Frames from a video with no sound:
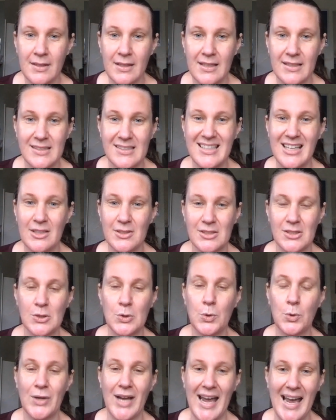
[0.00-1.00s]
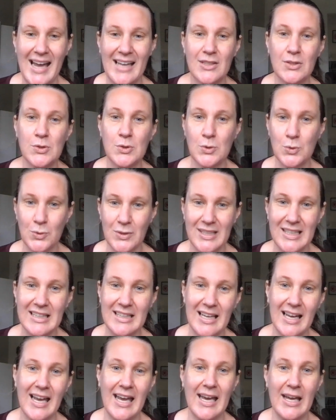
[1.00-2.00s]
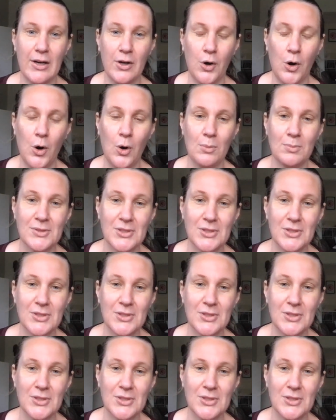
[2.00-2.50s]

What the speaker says: It's now just called Hats Together at Home.